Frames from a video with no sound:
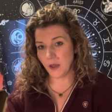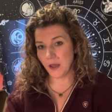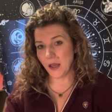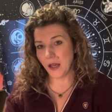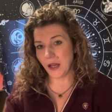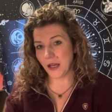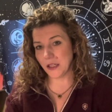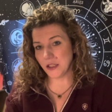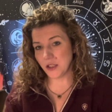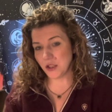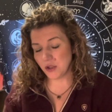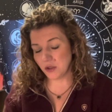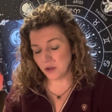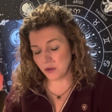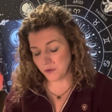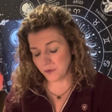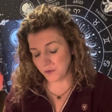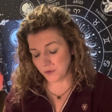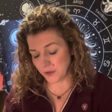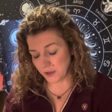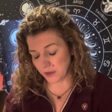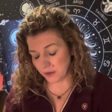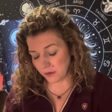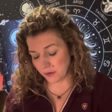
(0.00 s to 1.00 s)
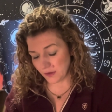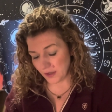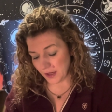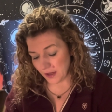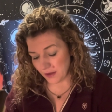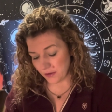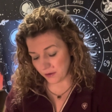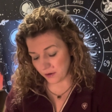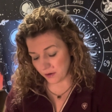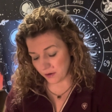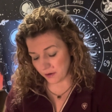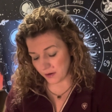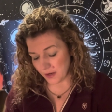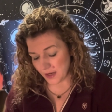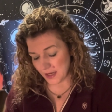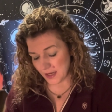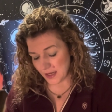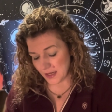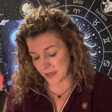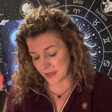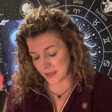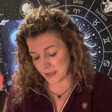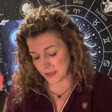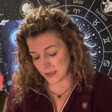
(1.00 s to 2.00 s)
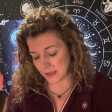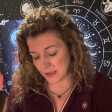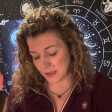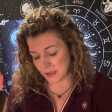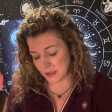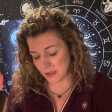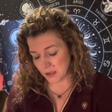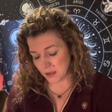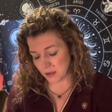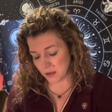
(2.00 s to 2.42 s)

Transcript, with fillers: I do feel that there is